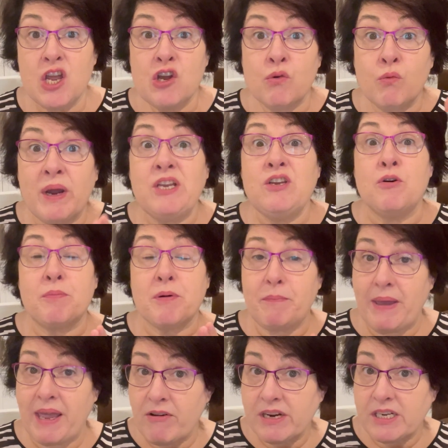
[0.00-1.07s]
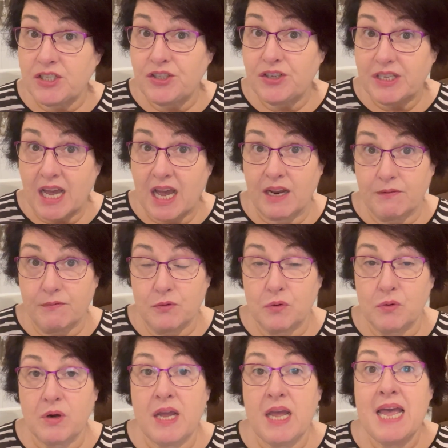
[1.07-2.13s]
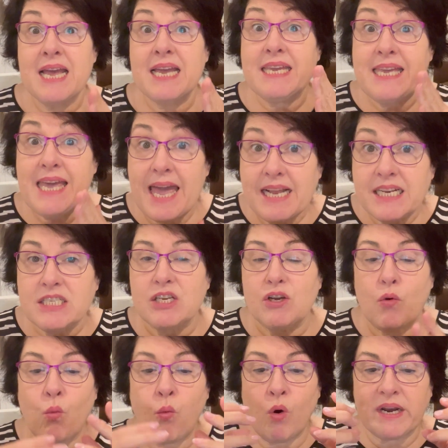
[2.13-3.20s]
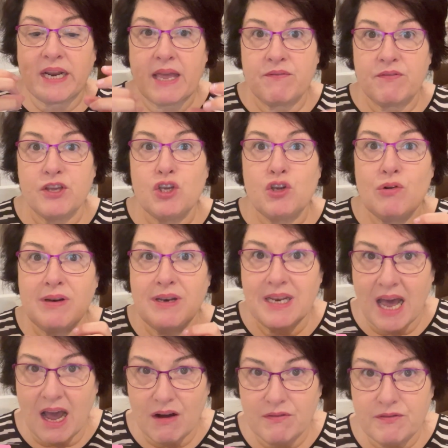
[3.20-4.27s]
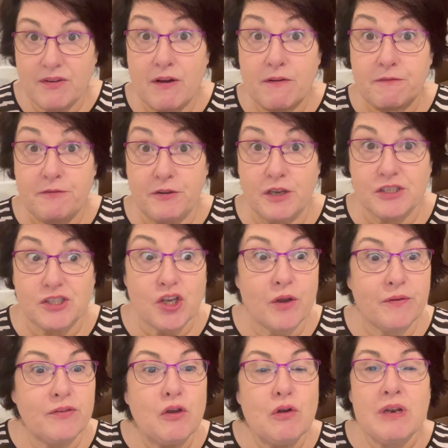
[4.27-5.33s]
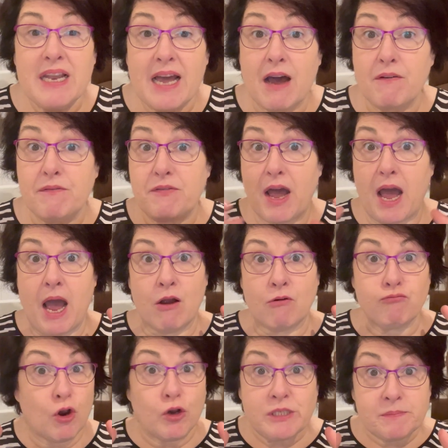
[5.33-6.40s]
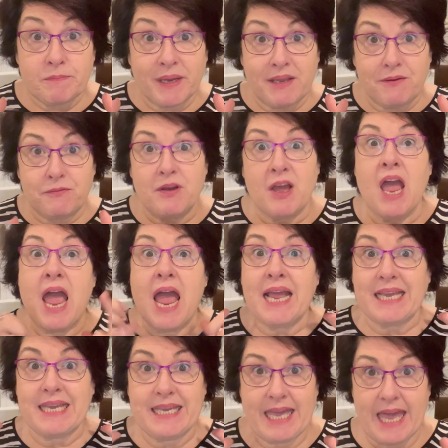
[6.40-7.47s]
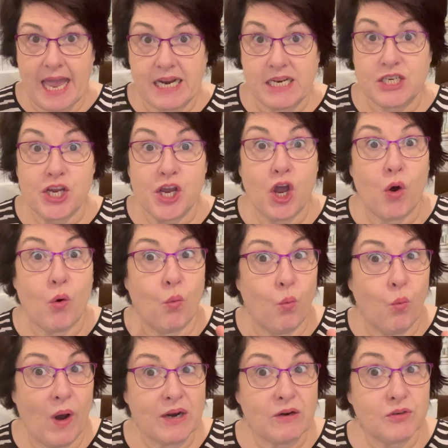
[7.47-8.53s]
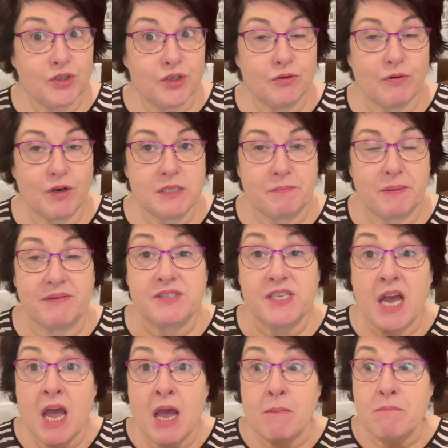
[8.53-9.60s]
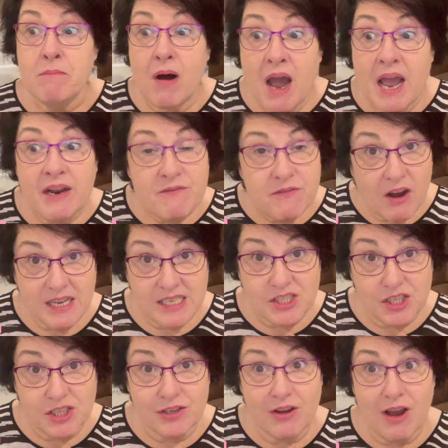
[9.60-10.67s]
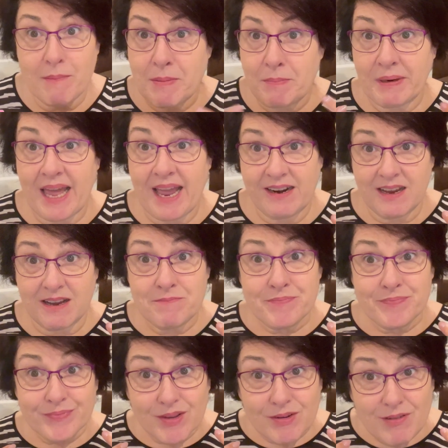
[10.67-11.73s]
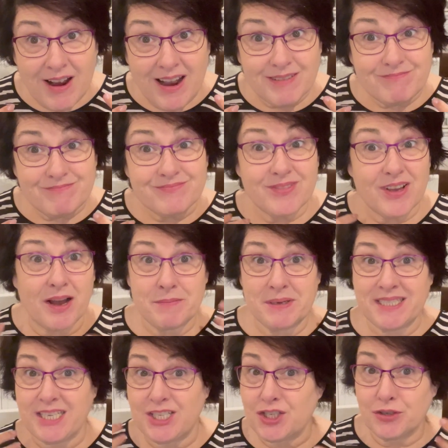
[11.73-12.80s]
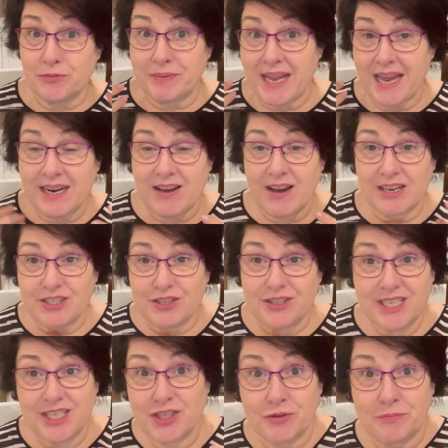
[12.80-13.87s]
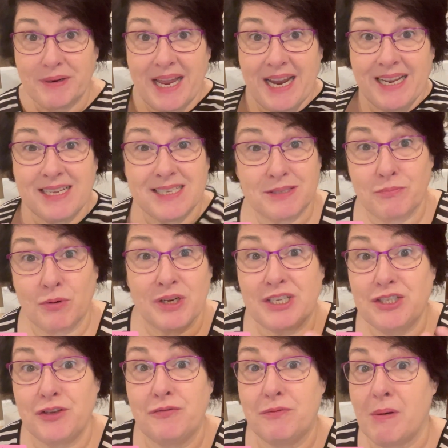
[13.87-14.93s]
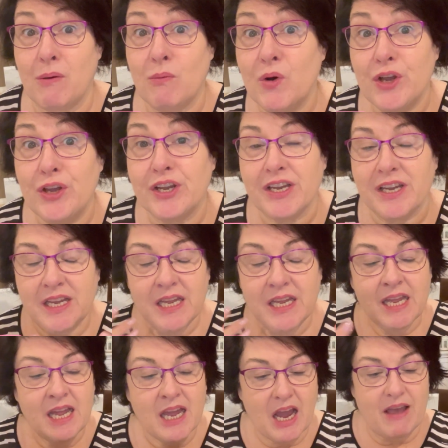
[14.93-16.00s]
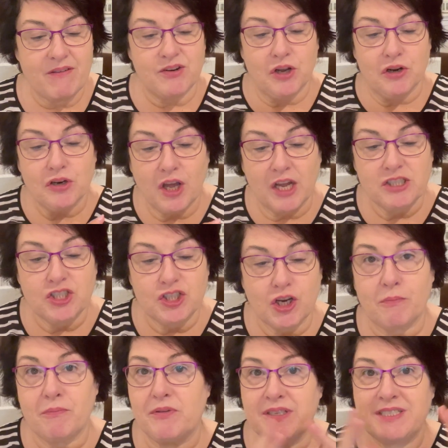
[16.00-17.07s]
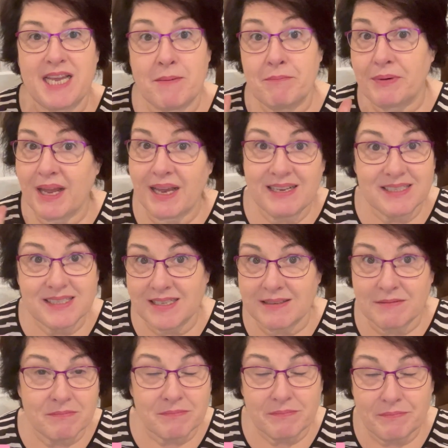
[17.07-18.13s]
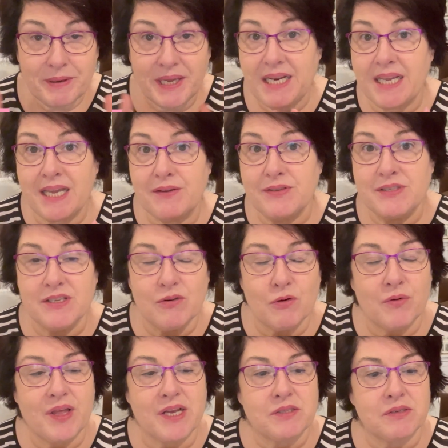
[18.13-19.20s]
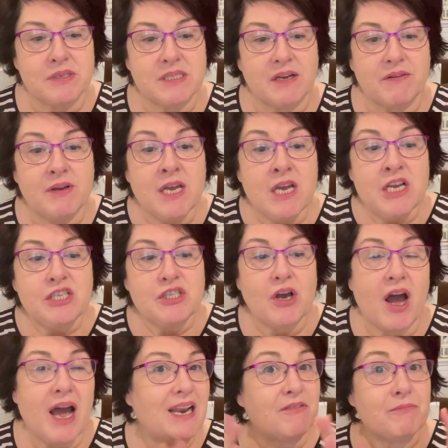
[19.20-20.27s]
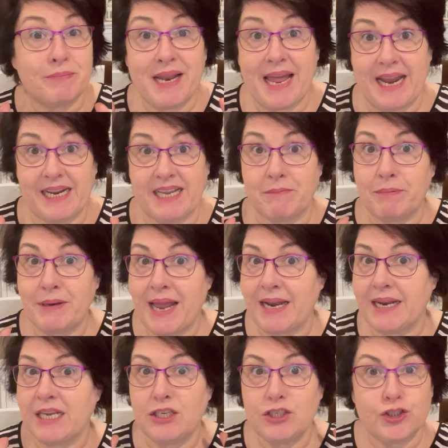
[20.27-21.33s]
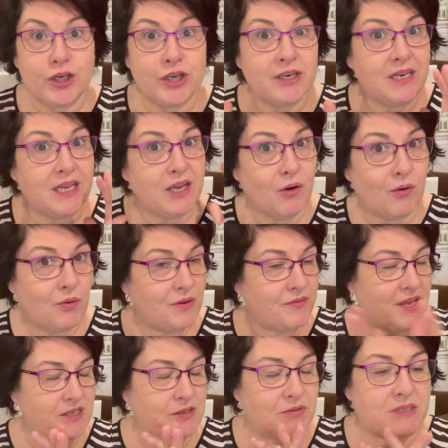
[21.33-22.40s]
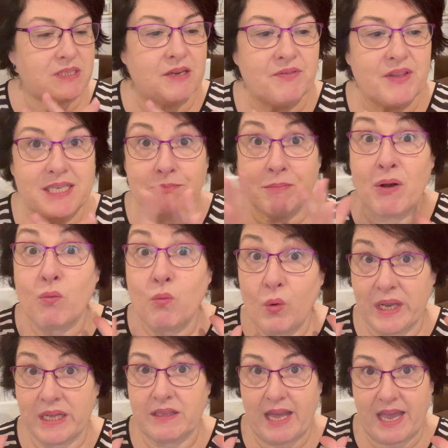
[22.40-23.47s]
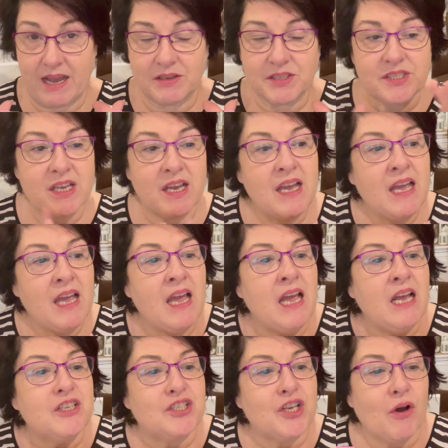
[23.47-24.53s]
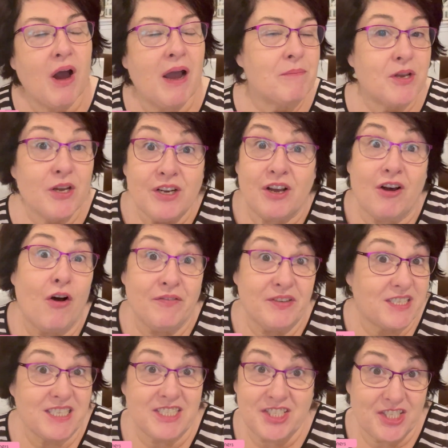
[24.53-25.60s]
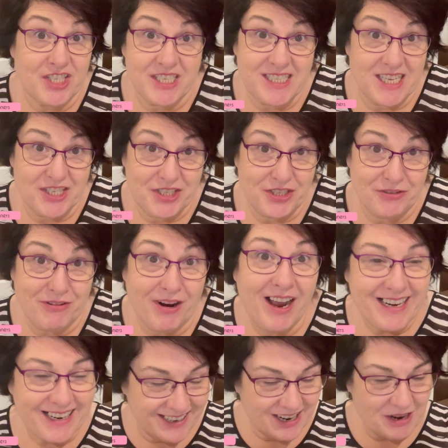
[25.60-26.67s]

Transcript: When you're preparing to do carnivore, get whatever you love first. So if you love roast beef, get 1 or 2 roast beefs. My advice to you, I'm a planner, right? I'm a digital planner. I do digital planning. It's what I do for my work. I have an online shop for templates and PDFs and all that sort of stuff. So I love planning, journaling, all of that sort of stuff. That's my wheelhouse. So I'm going to obviously suggest that to you, right?